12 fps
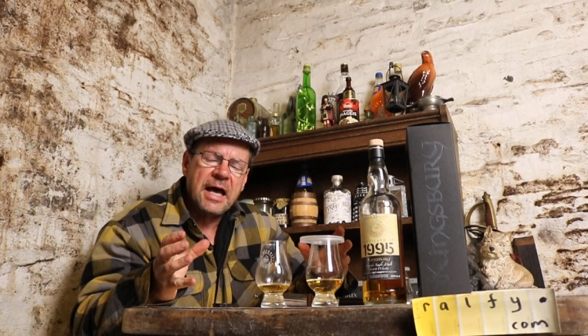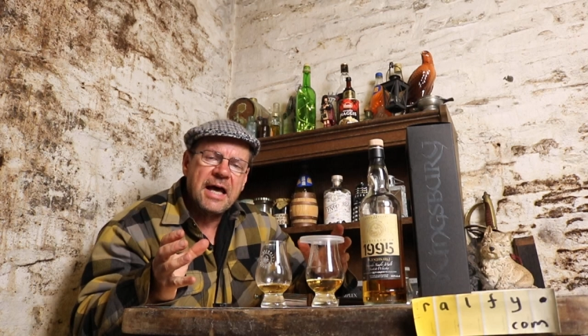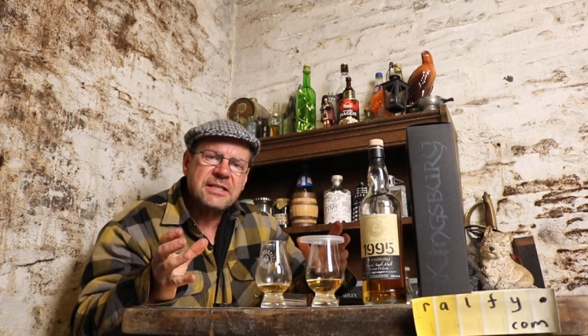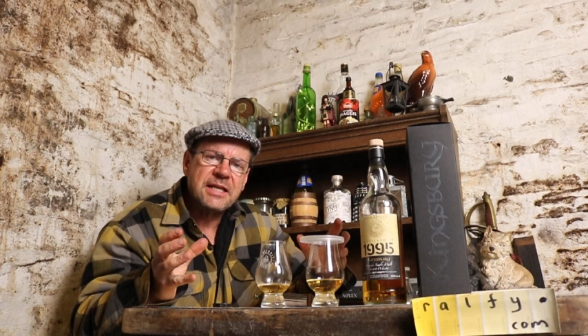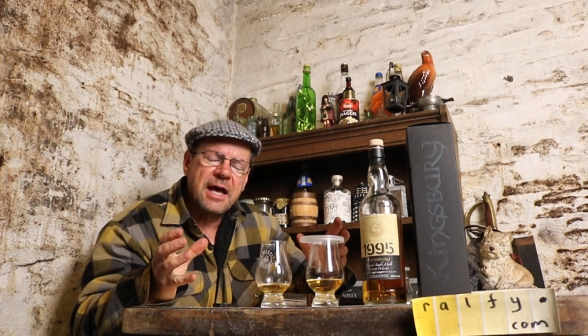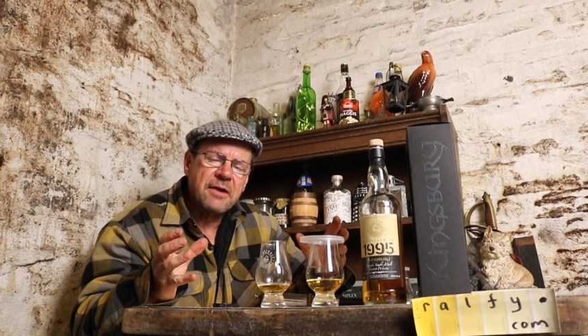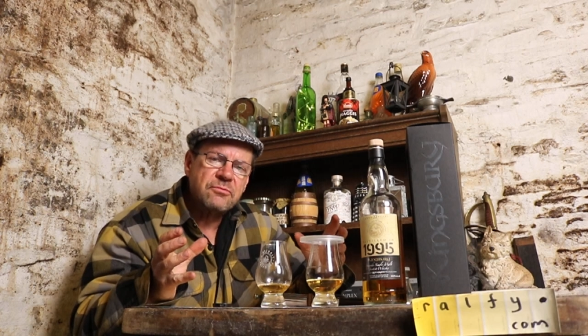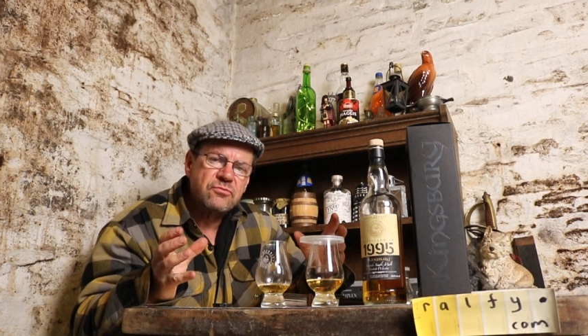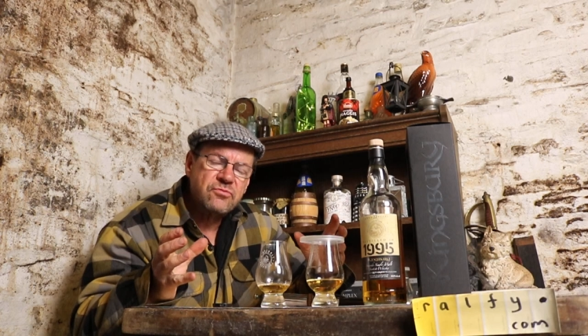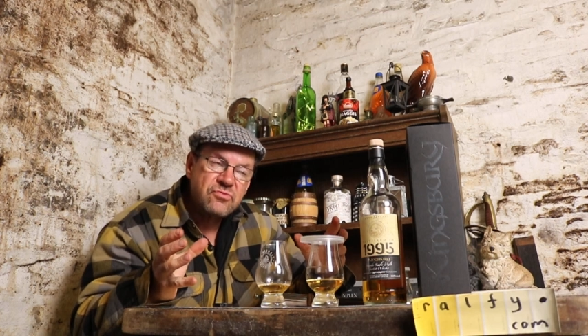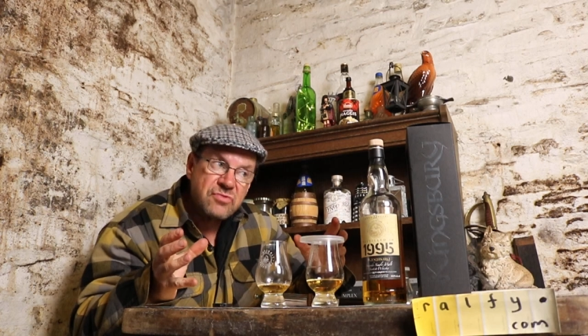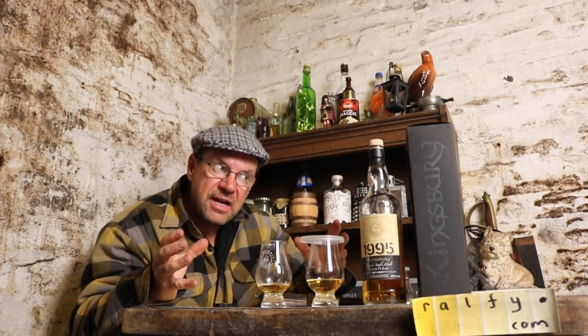at a
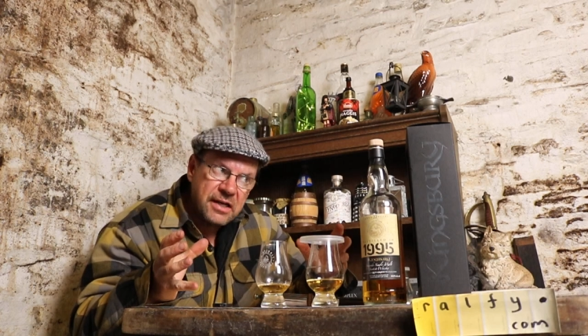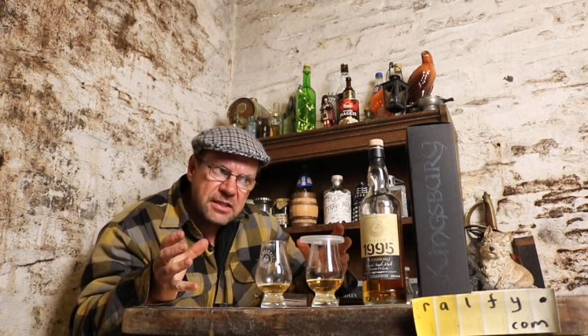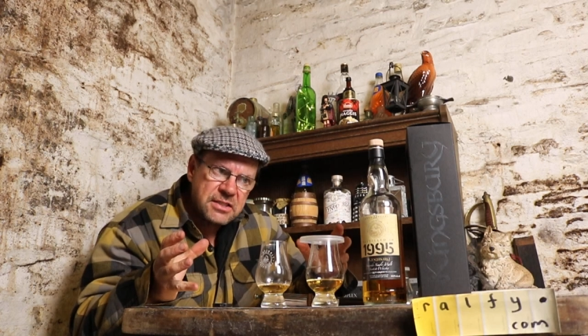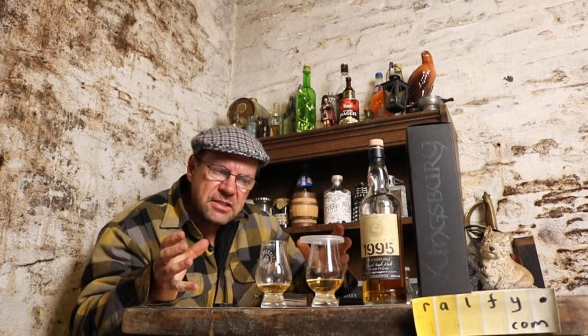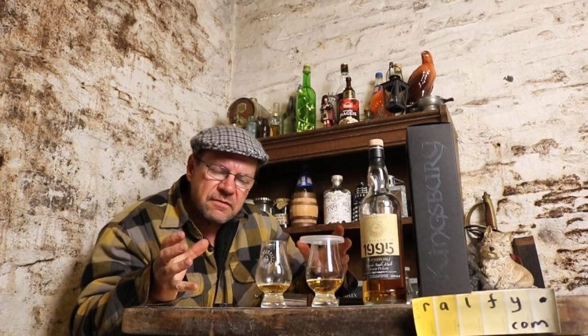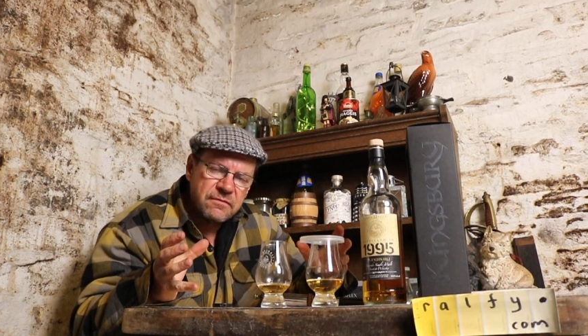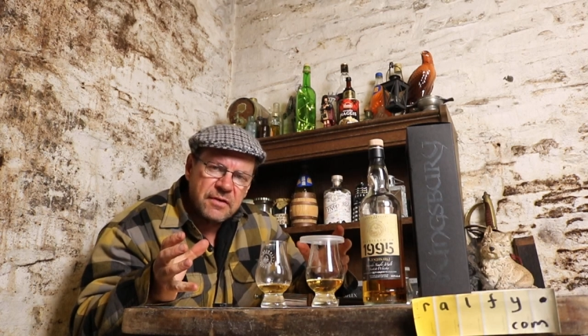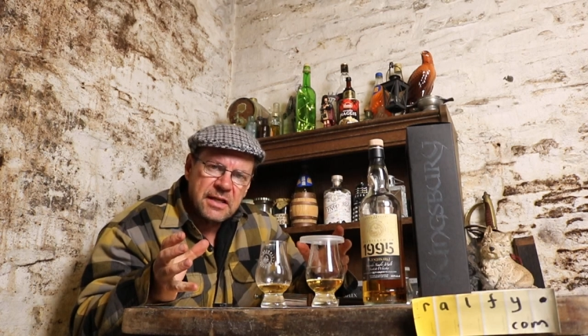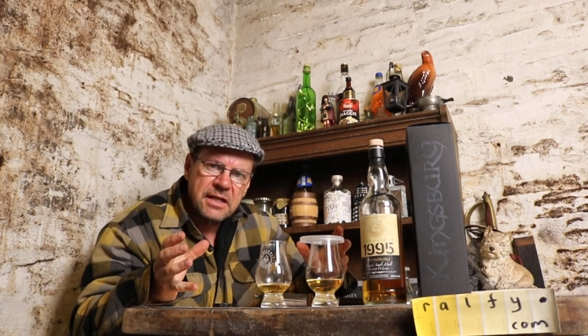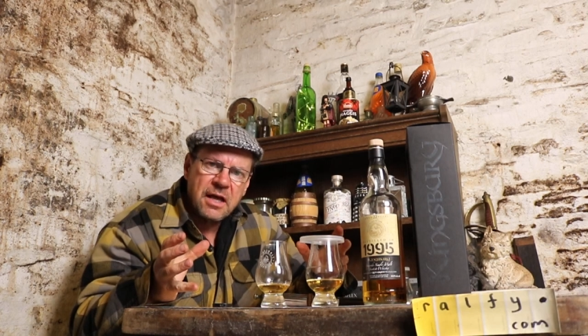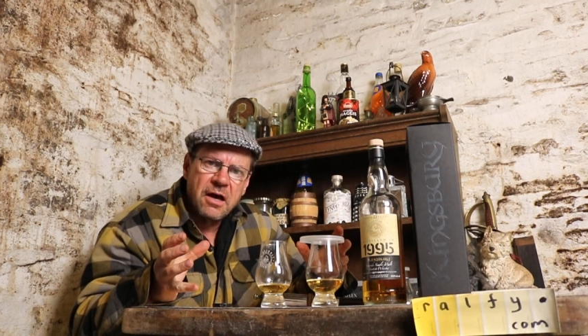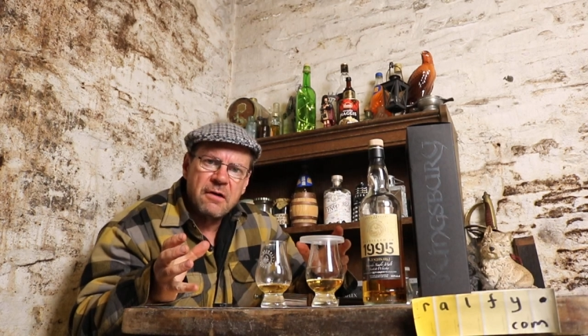relatively